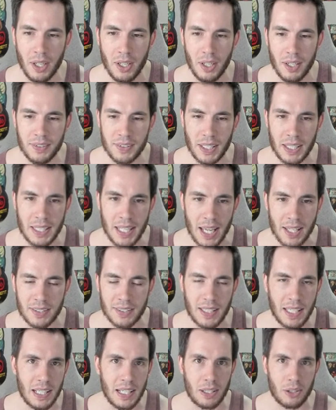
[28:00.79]
It's like, yes,
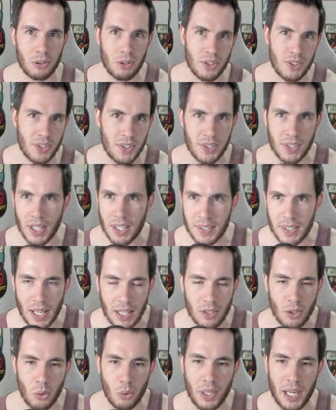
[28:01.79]
Kid Icarus is a
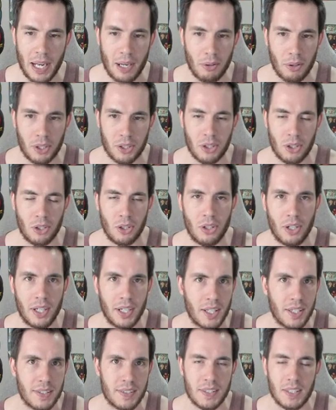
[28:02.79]
Nintendo character, and
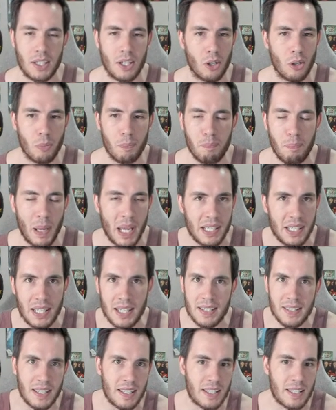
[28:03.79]
it's 30, you know, Pit is in